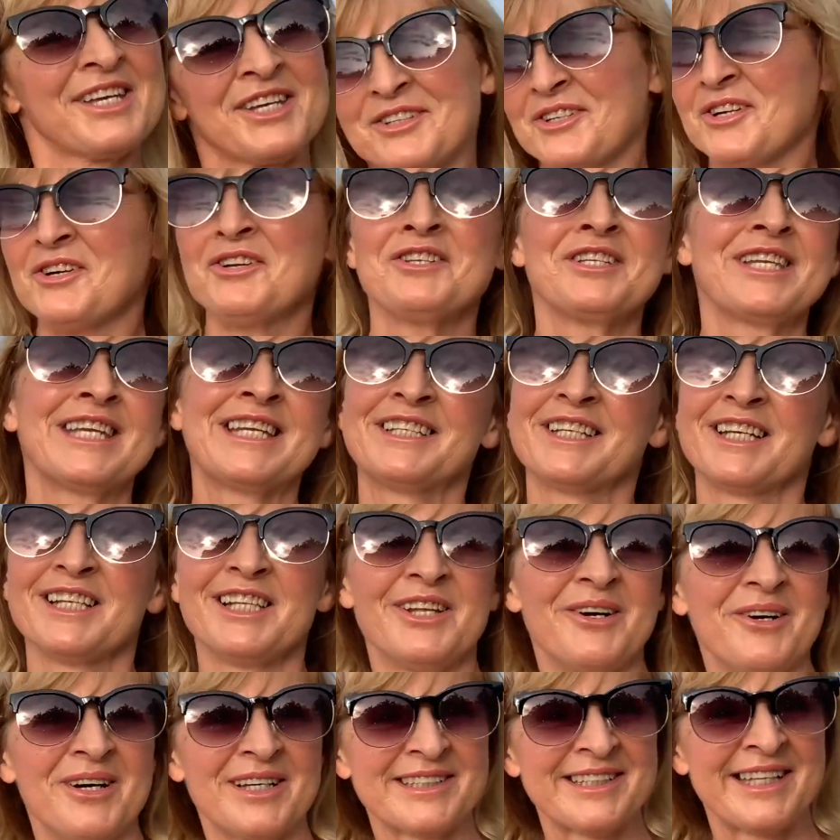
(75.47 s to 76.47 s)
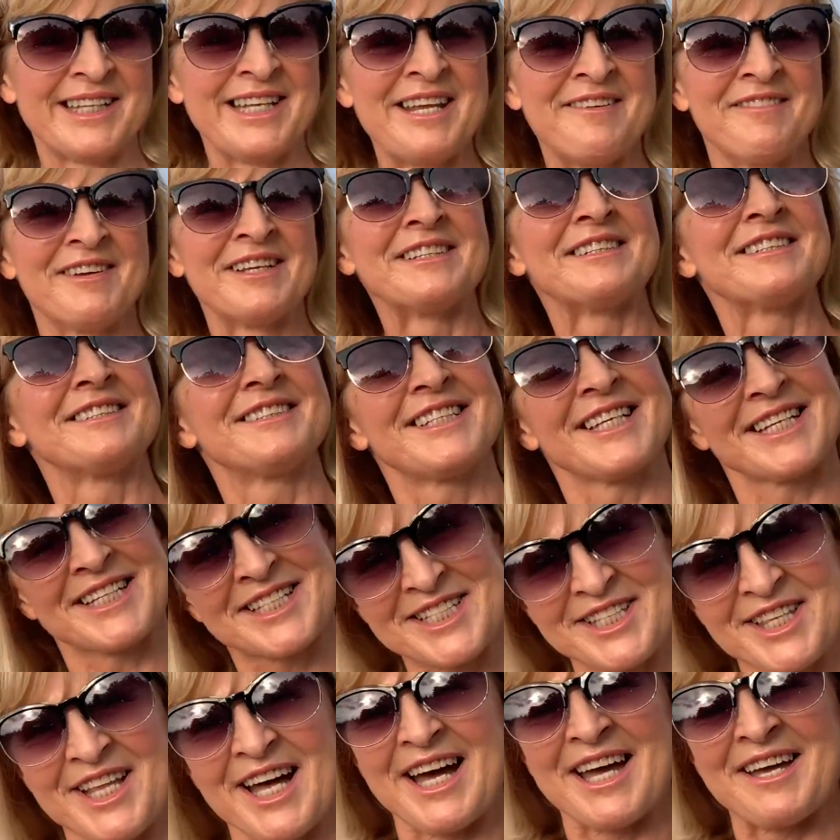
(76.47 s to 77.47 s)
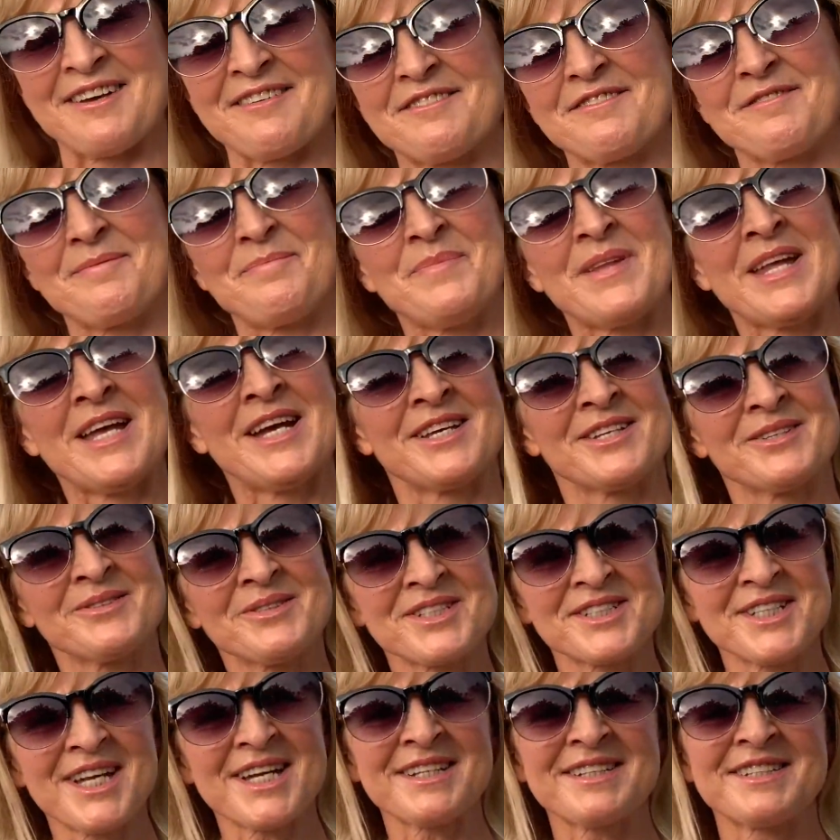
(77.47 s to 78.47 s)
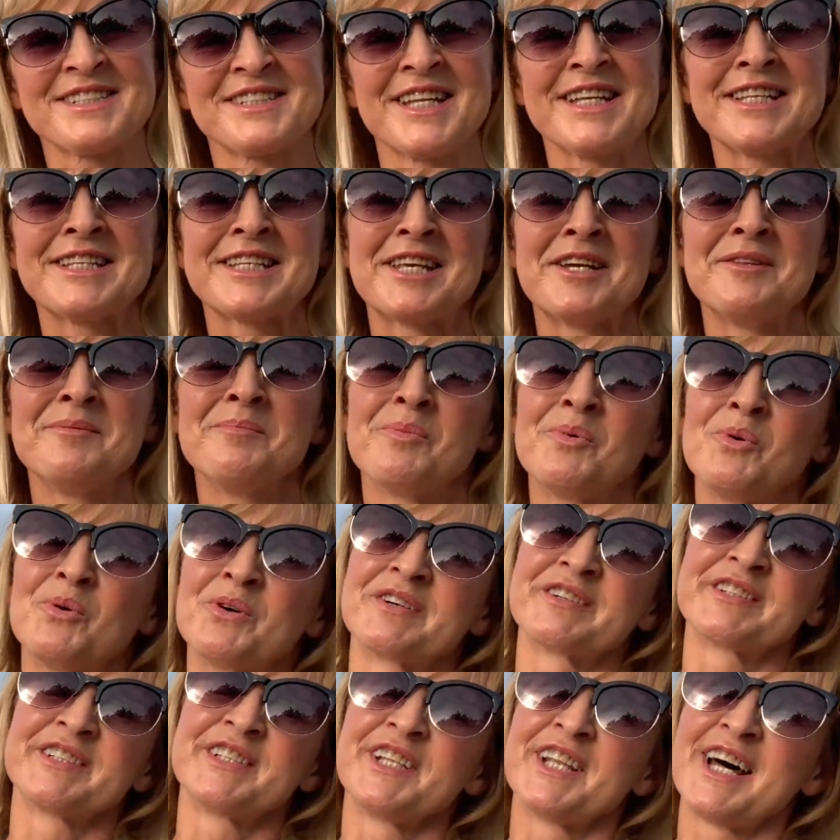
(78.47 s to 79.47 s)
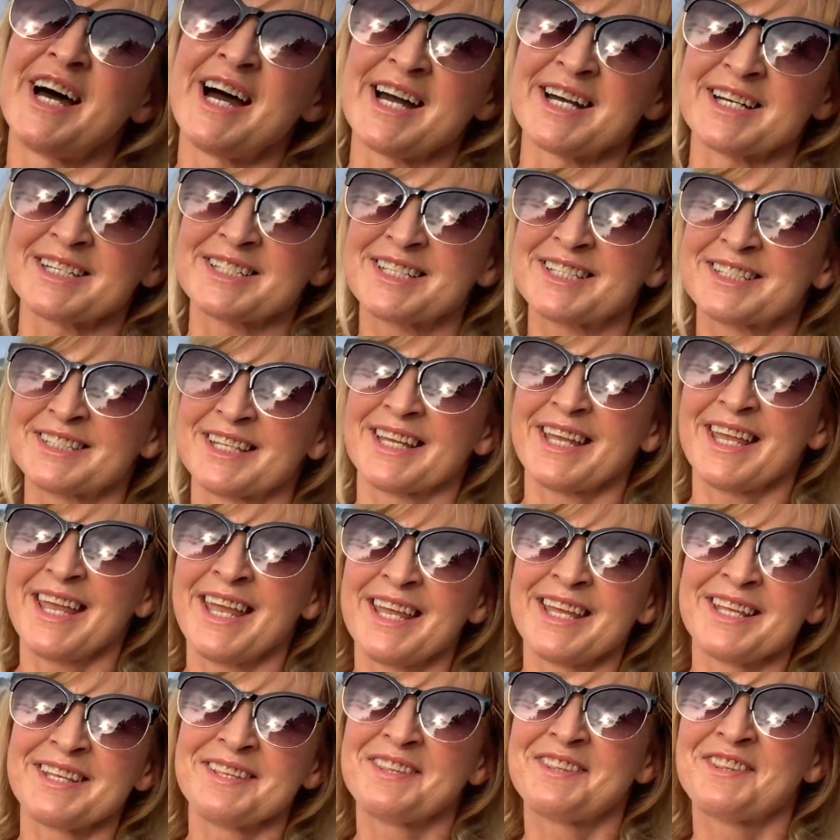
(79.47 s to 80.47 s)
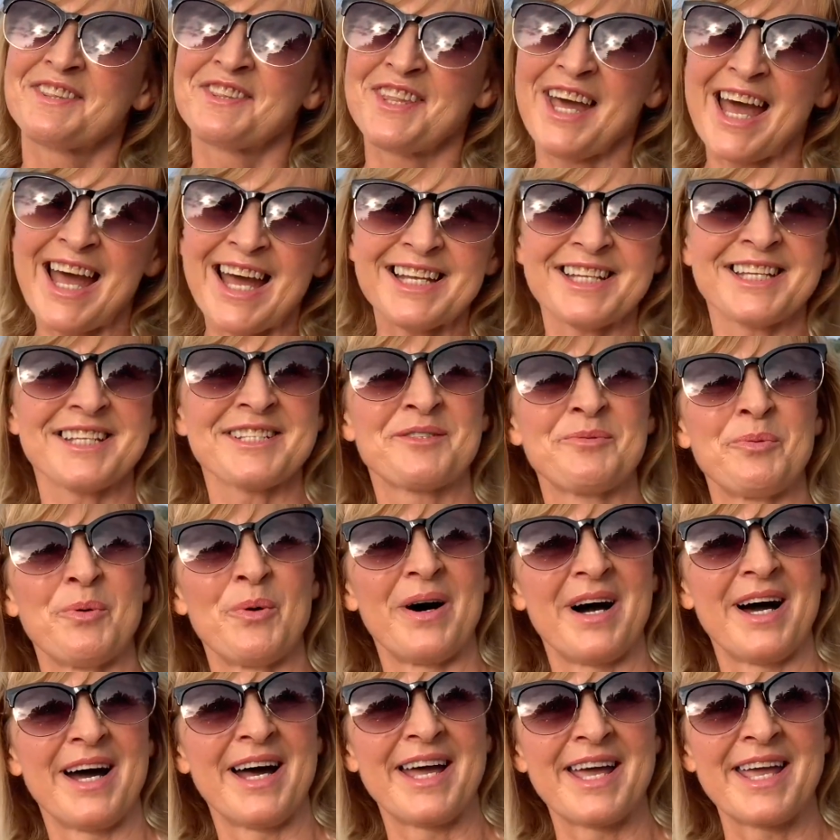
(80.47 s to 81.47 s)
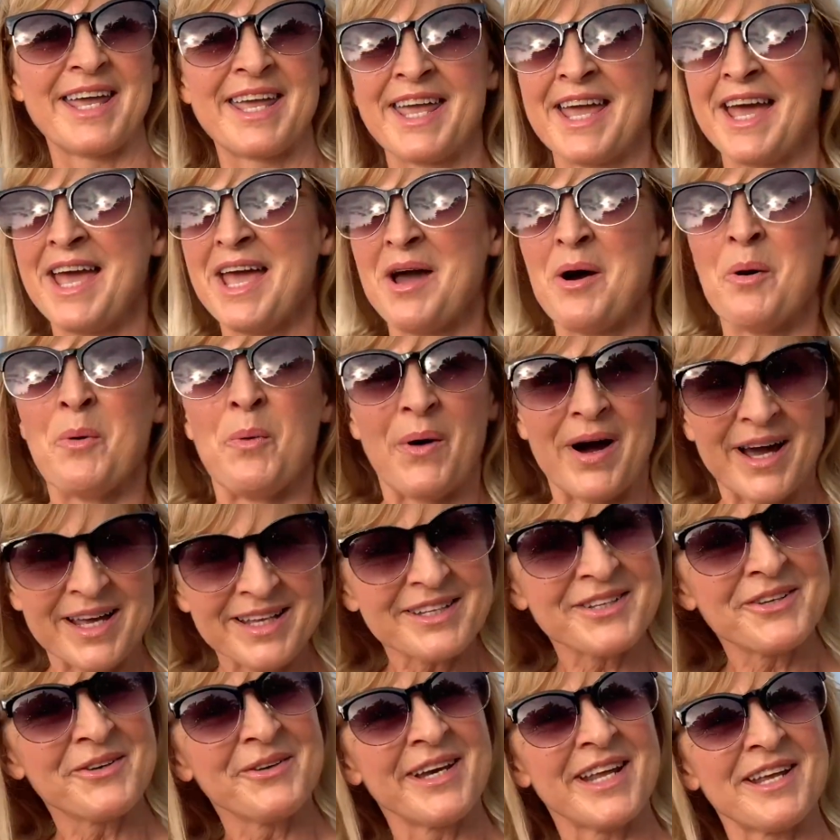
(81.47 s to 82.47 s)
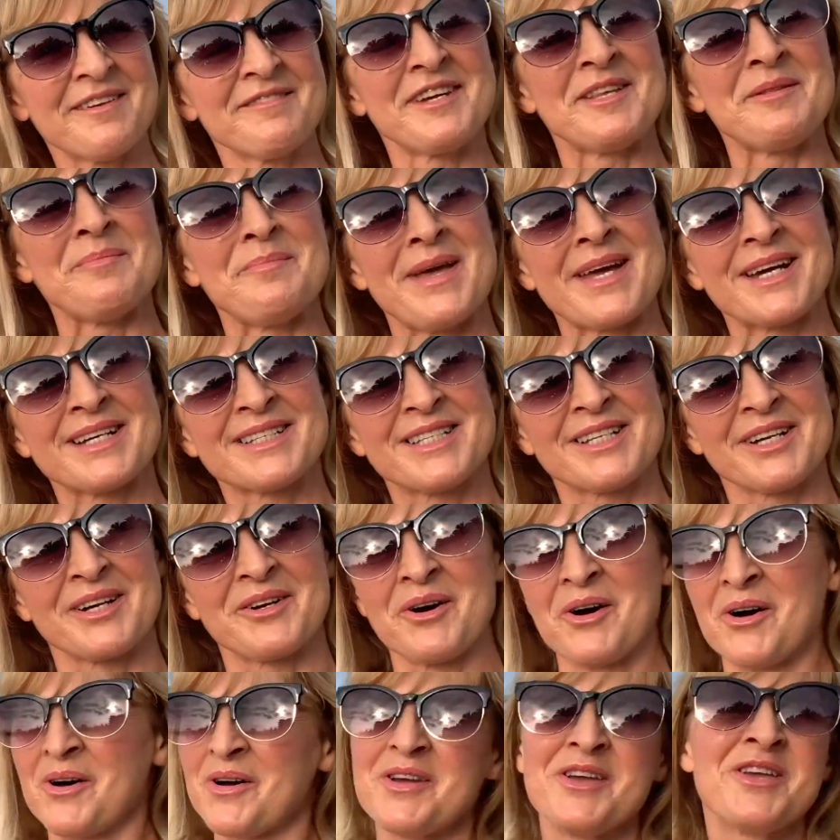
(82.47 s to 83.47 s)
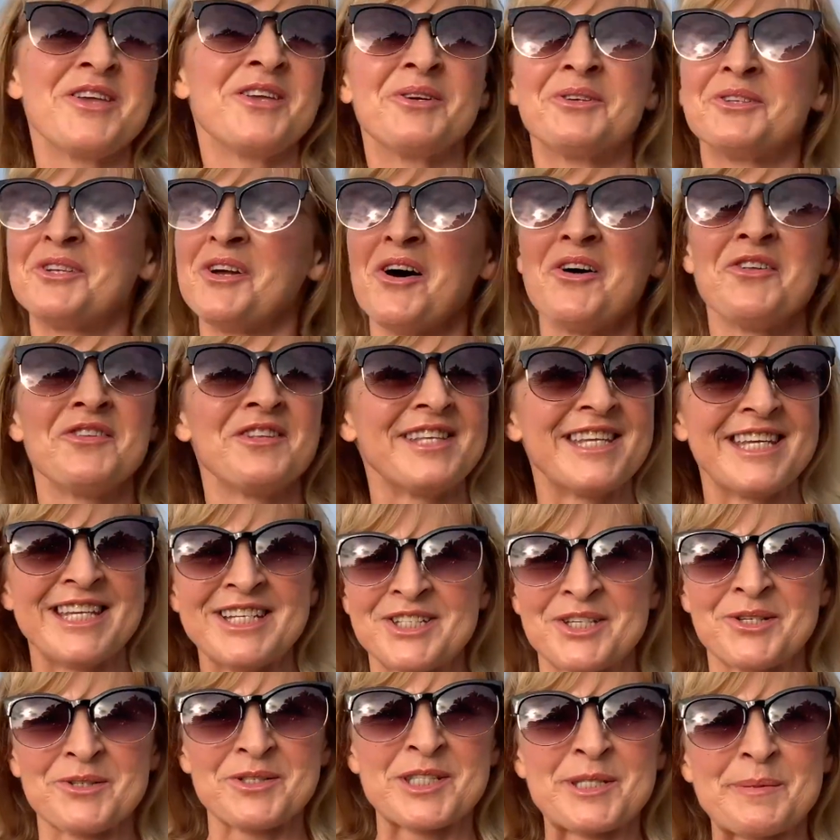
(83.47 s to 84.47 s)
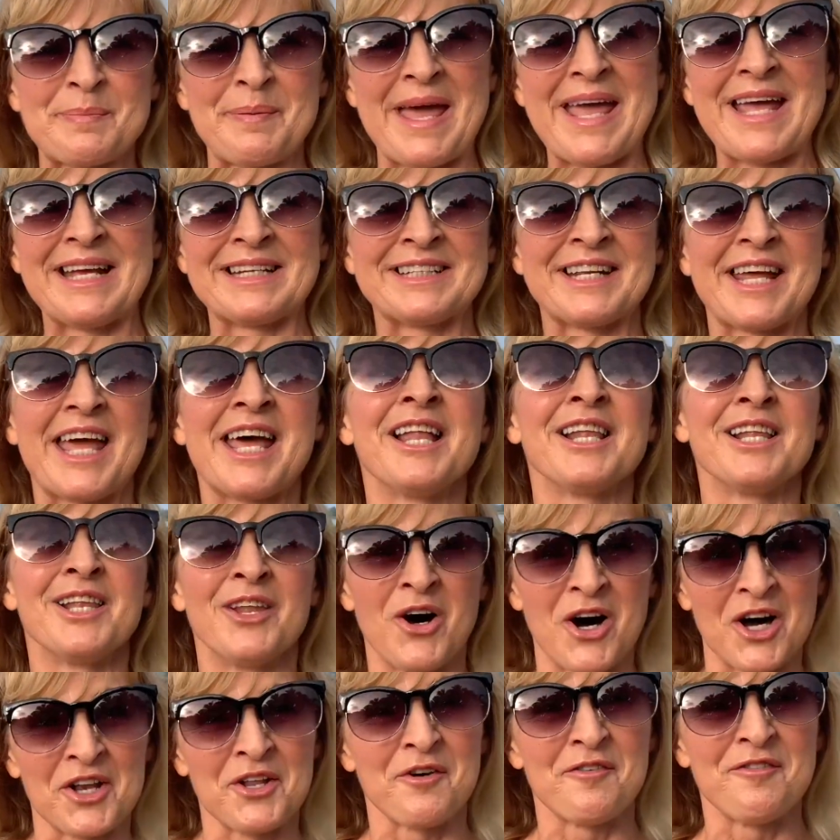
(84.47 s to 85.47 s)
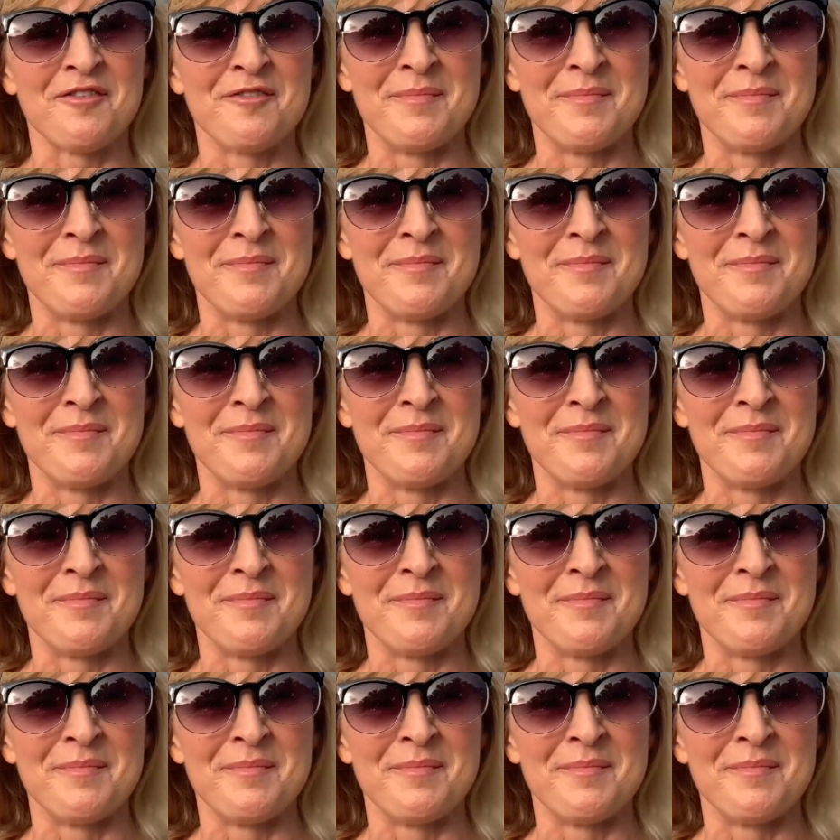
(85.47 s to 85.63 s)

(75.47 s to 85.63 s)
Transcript: You don't need a lot living this life. You start thinking more relaxed and that is why while you live in Mexico, you don't need to spend a lot of